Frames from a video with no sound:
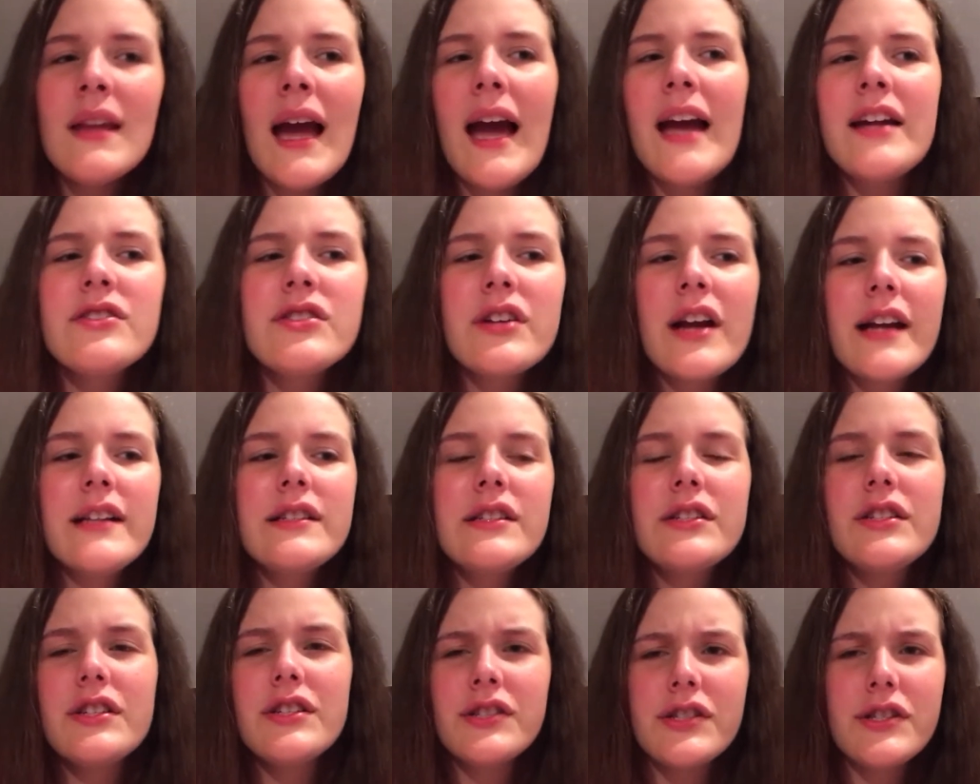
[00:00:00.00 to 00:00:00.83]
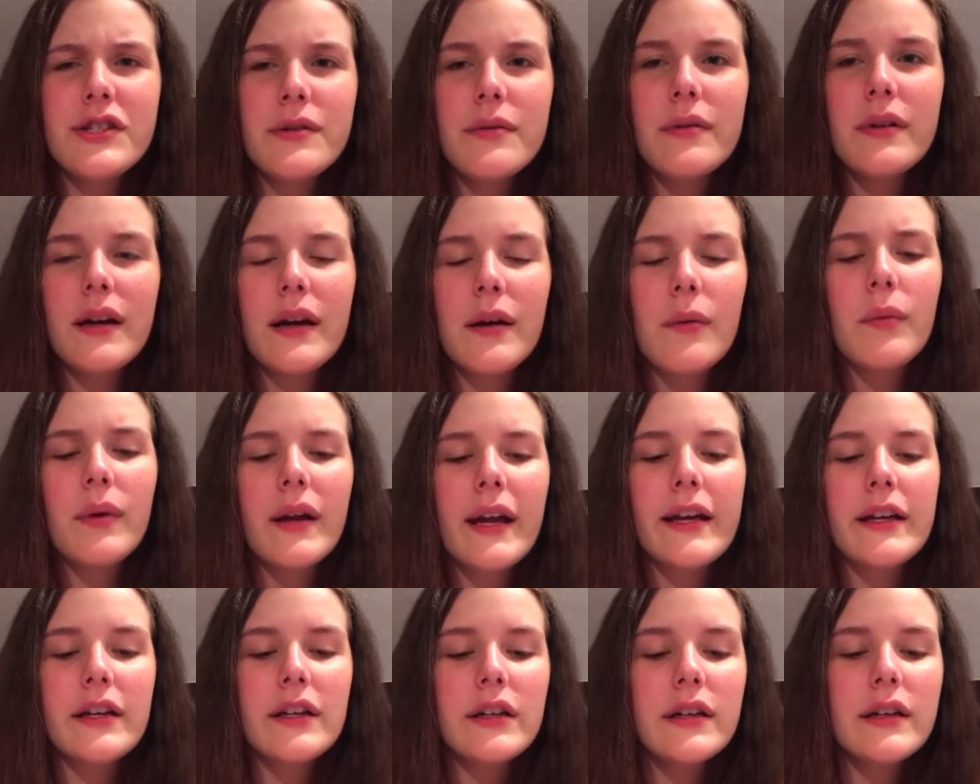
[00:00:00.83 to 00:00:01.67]
I tried to just do what, what
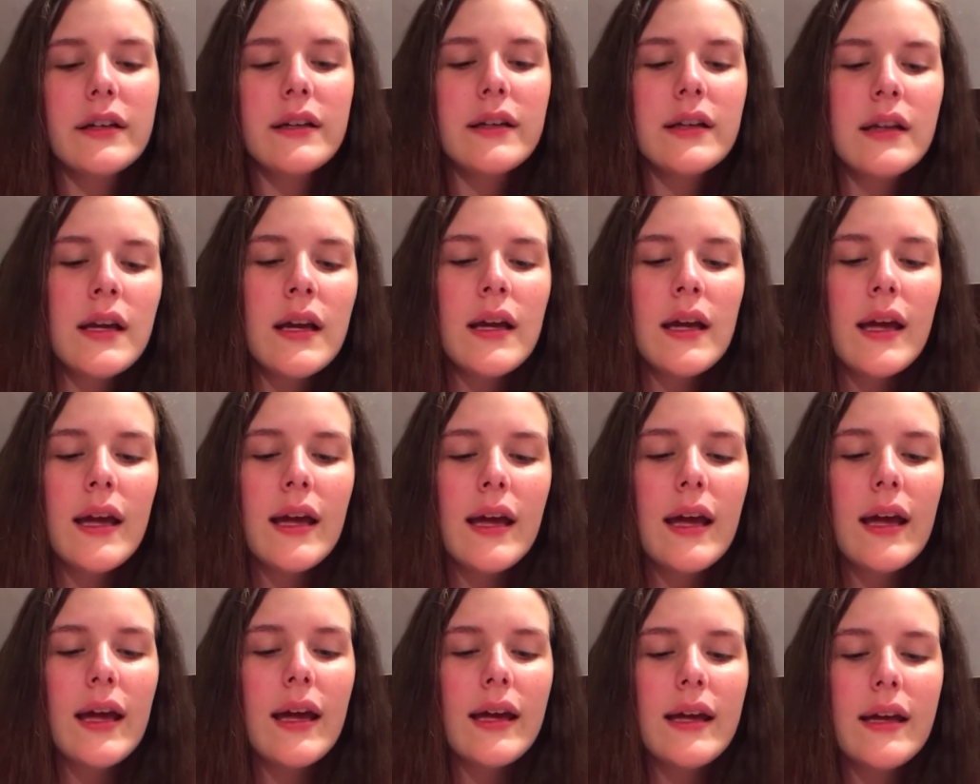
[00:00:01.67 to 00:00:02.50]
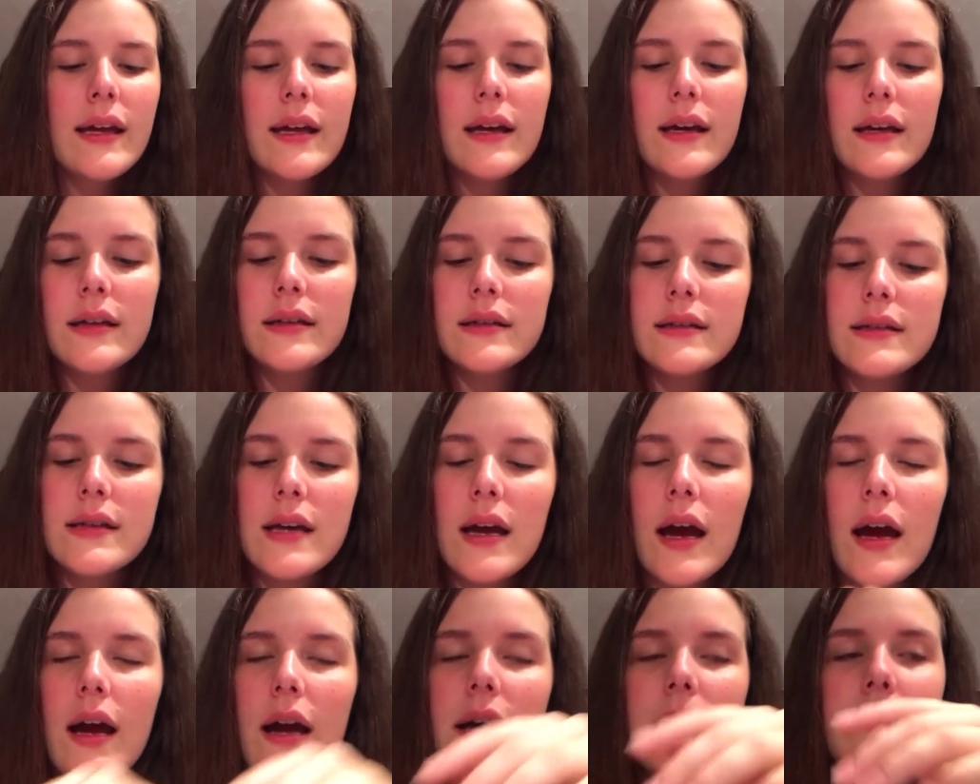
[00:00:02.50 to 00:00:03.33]
I could and
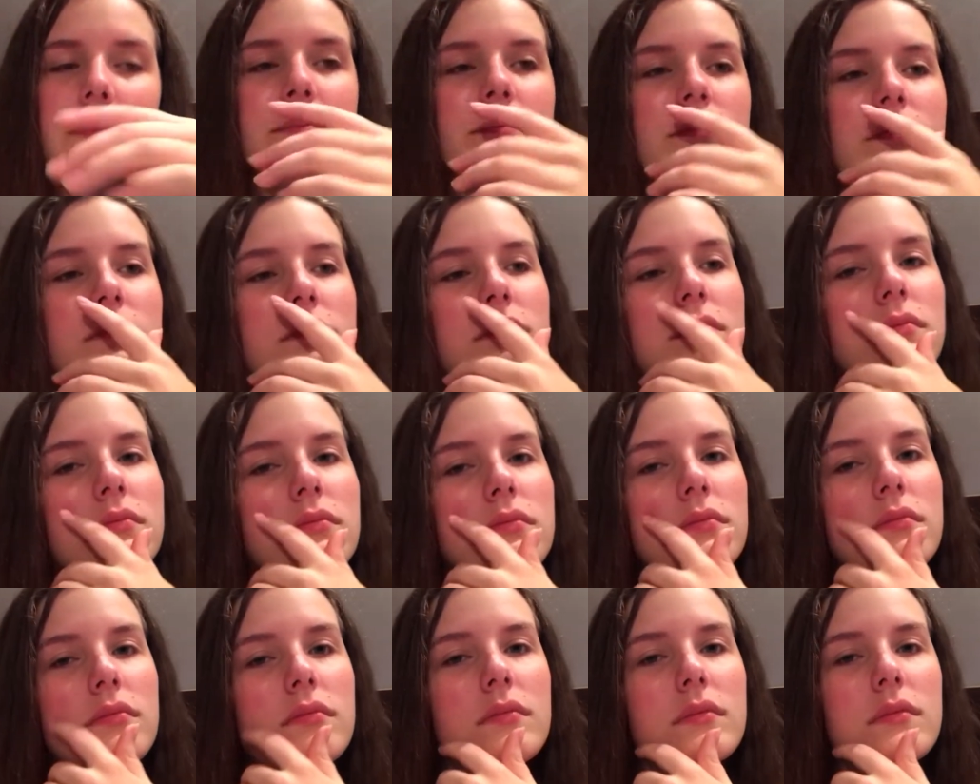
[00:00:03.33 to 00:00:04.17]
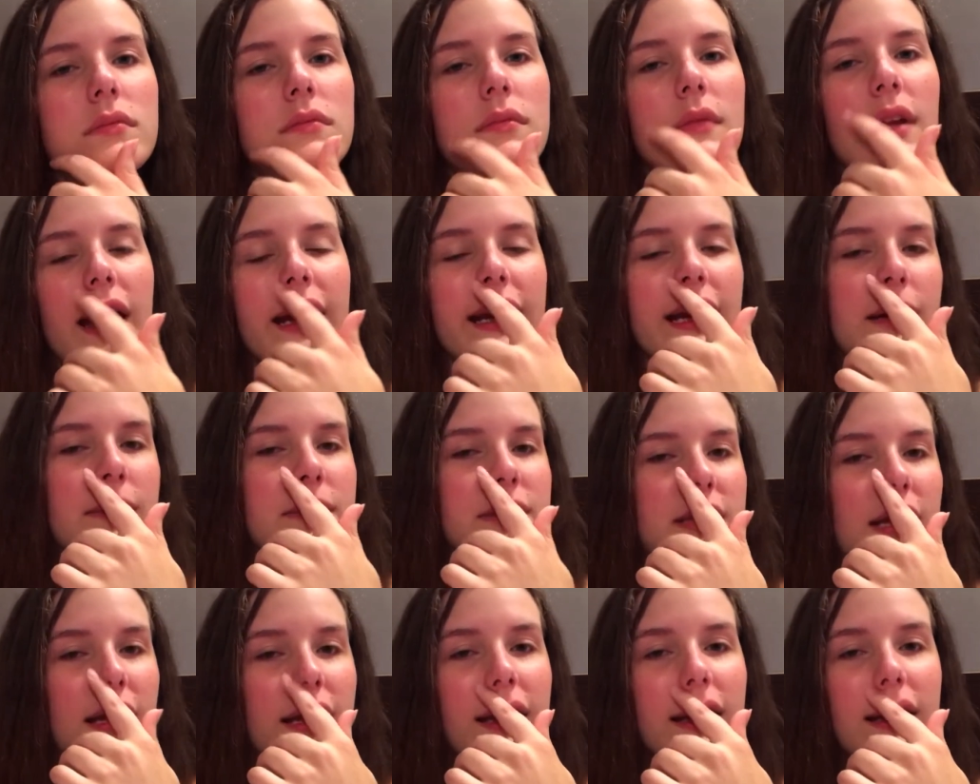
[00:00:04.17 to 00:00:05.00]
um I kept
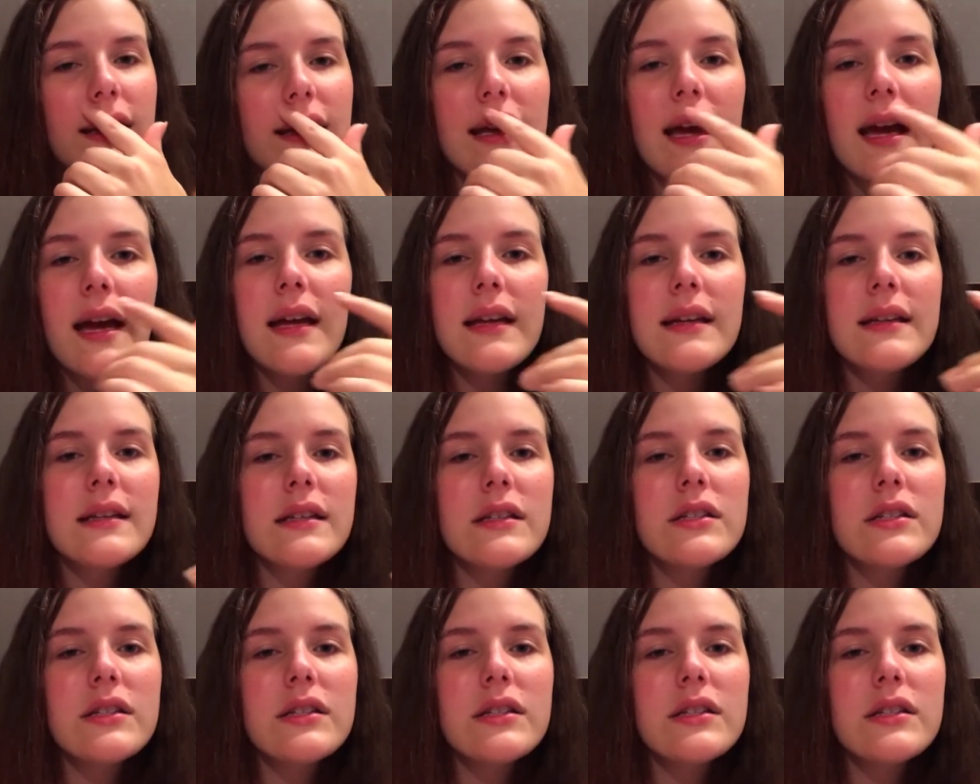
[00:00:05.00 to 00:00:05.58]
stunning again.